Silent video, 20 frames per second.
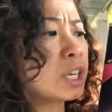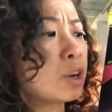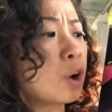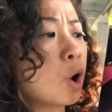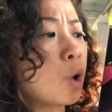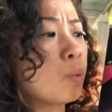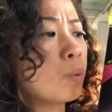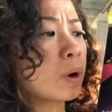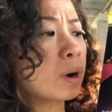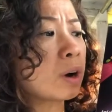
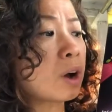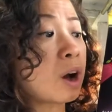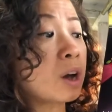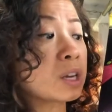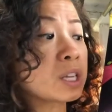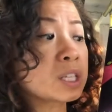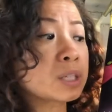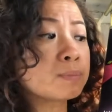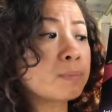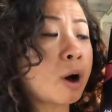homework on a
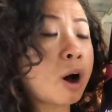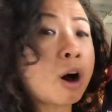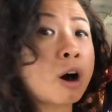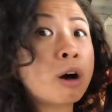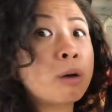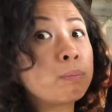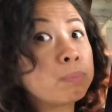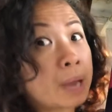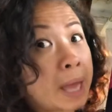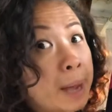small
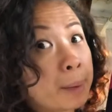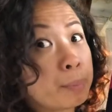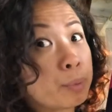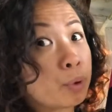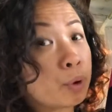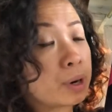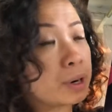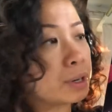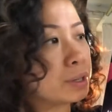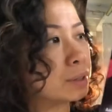
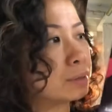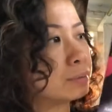blackboard.